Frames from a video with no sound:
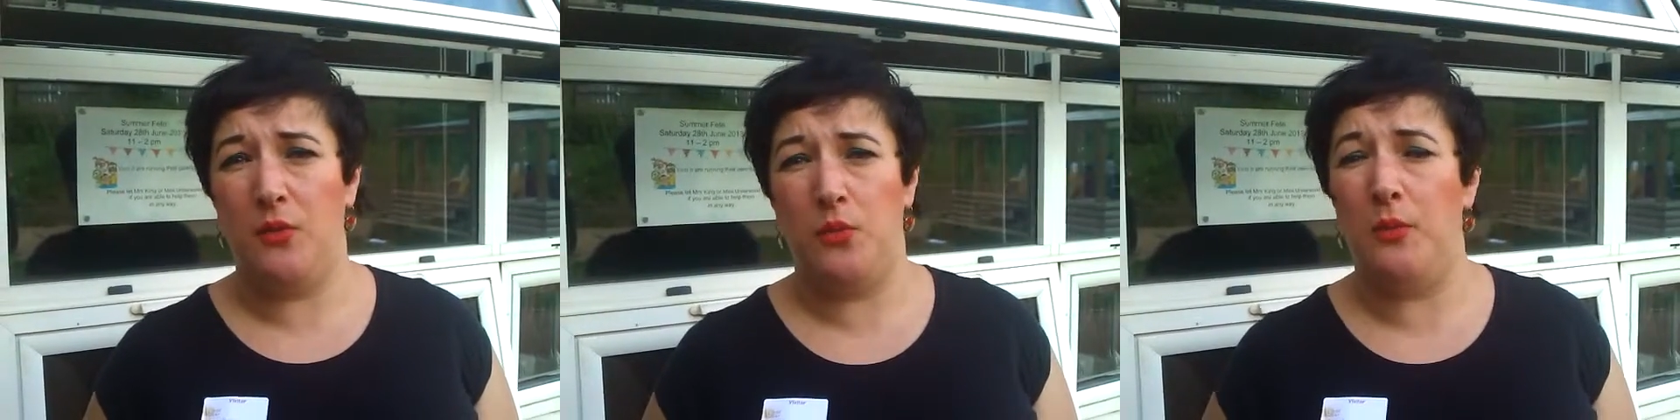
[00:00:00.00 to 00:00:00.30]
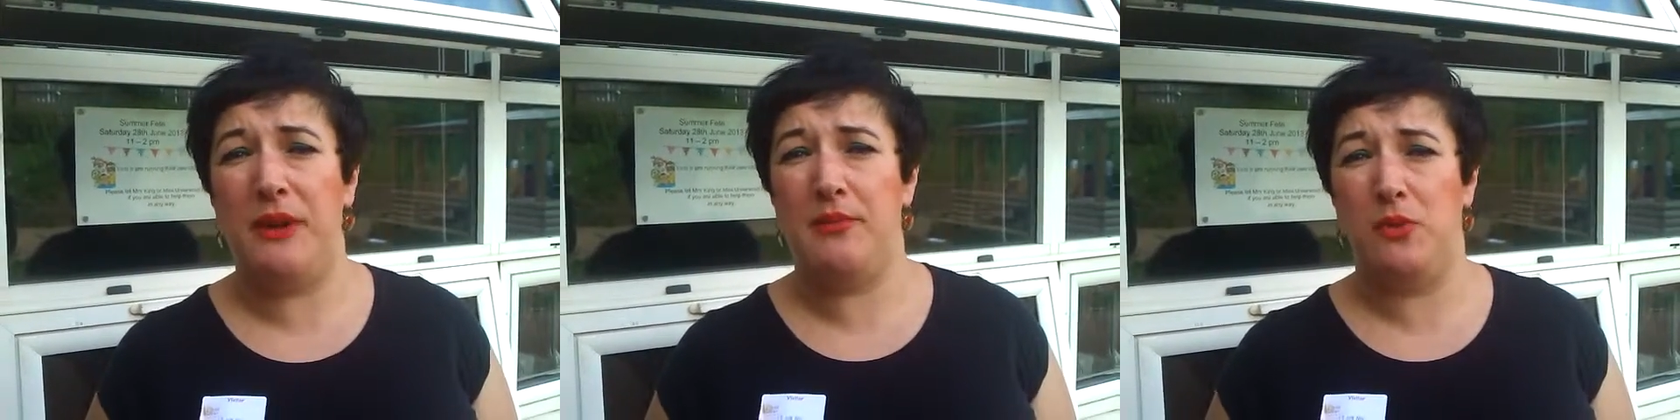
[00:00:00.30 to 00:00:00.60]

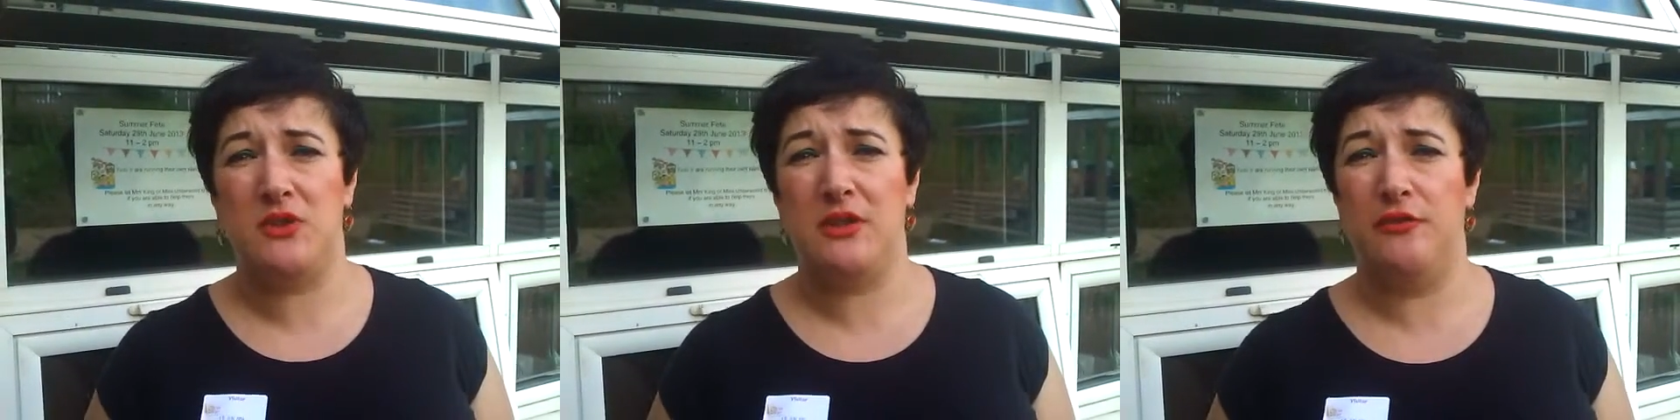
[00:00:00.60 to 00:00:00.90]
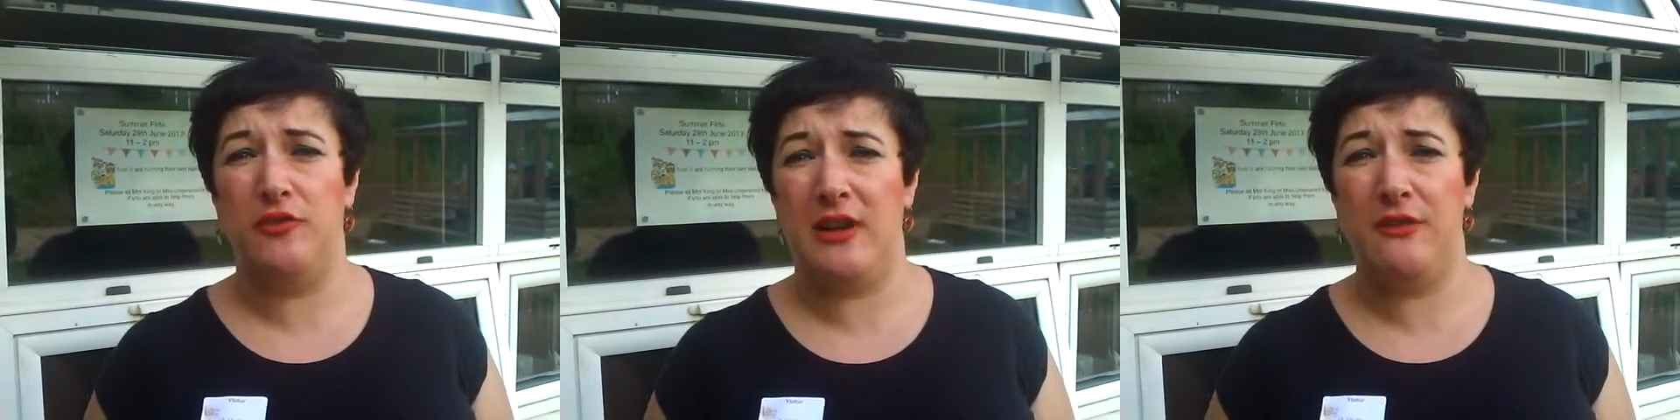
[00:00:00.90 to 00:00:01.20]
what people do
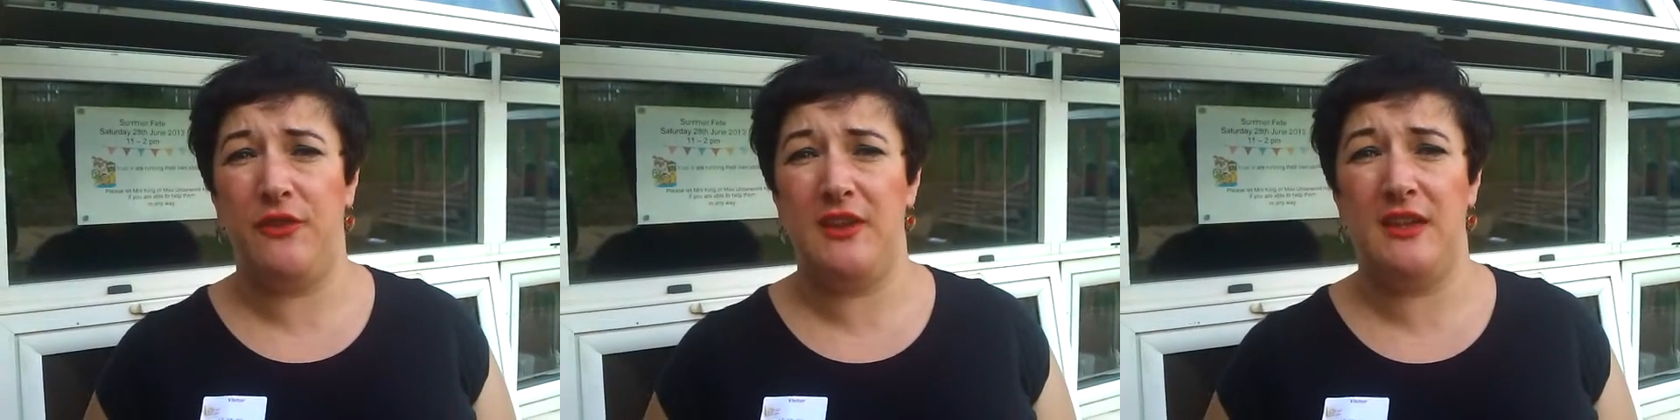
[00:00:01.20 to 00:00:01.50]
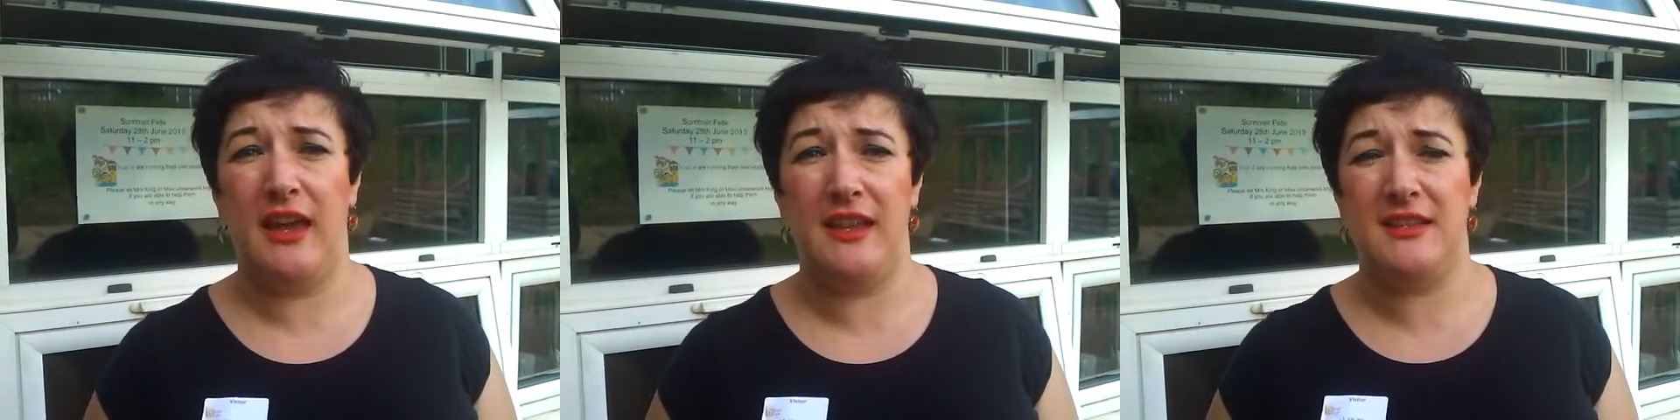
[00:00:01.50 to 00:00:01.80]
for a living,
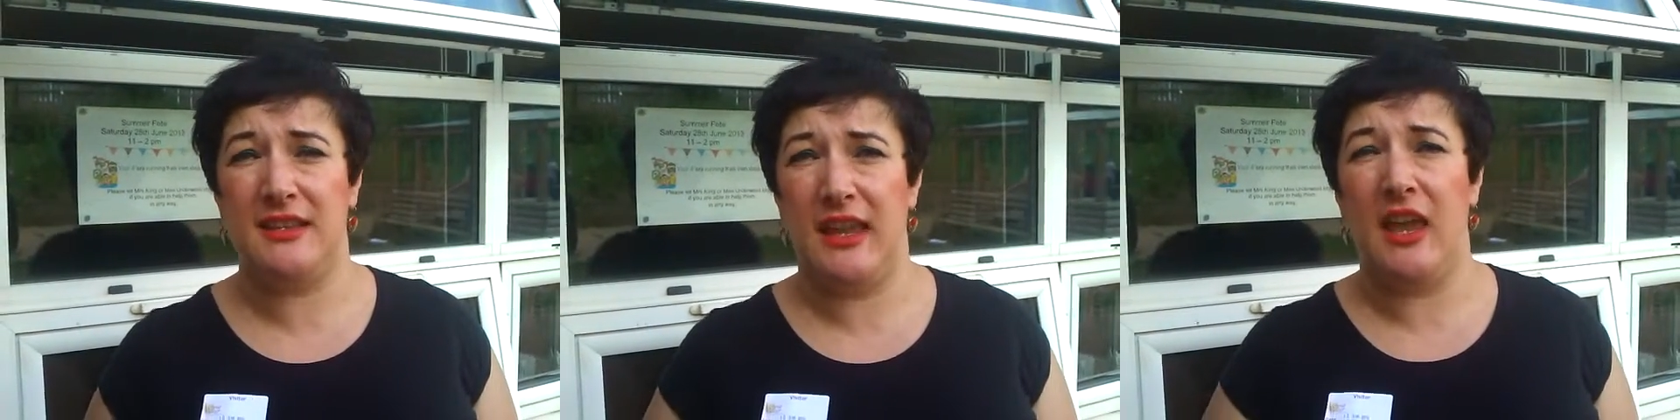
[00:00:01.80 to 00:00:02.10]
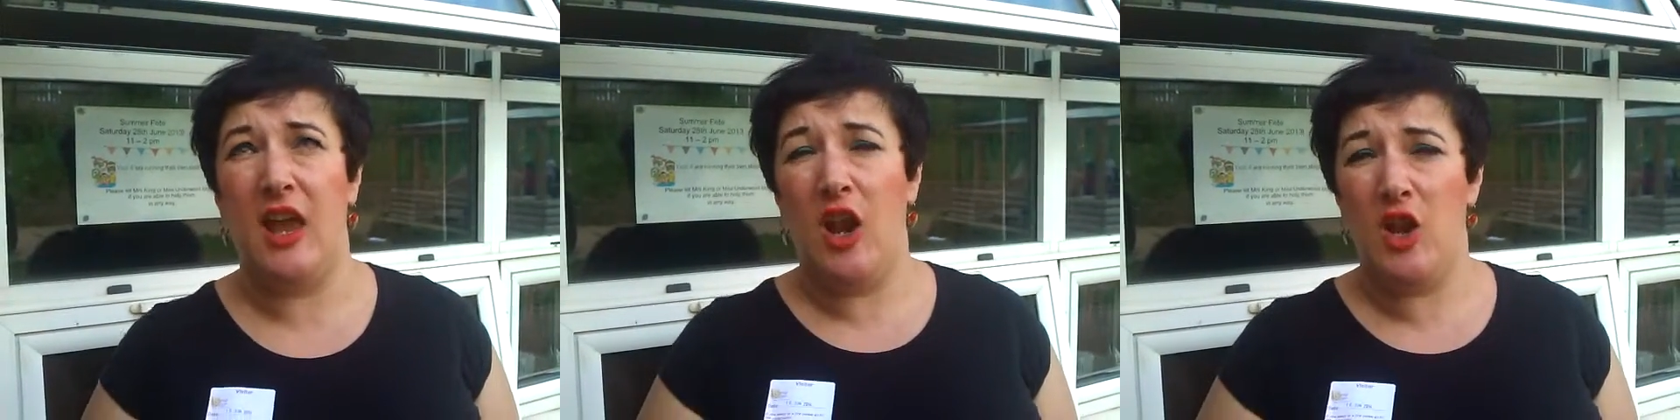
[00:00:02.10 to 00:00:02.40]
and to
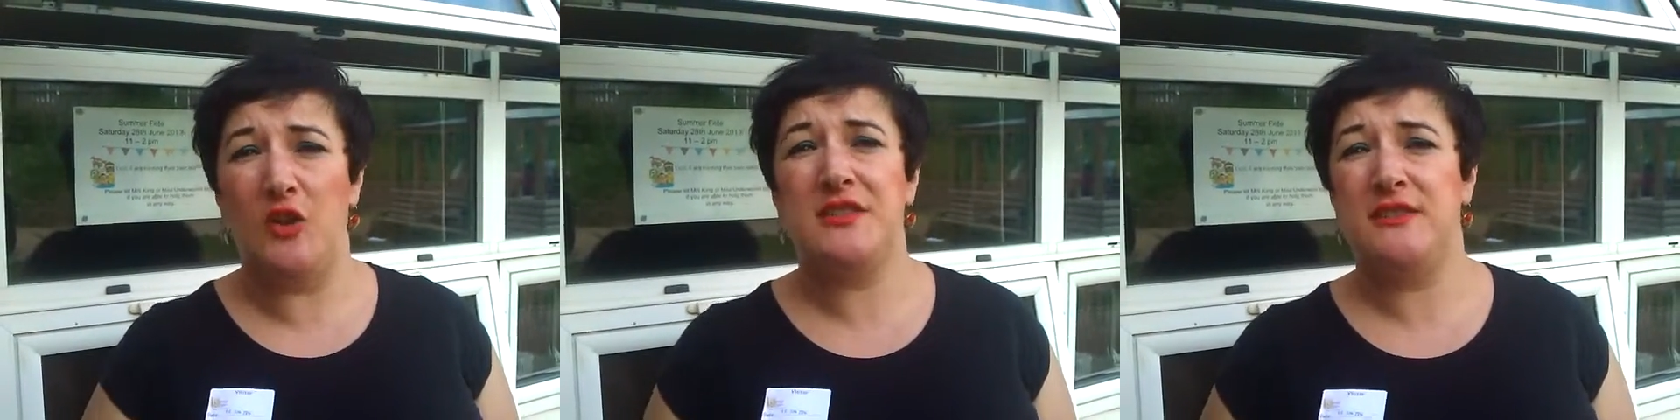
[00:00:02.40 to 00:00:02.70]
get lots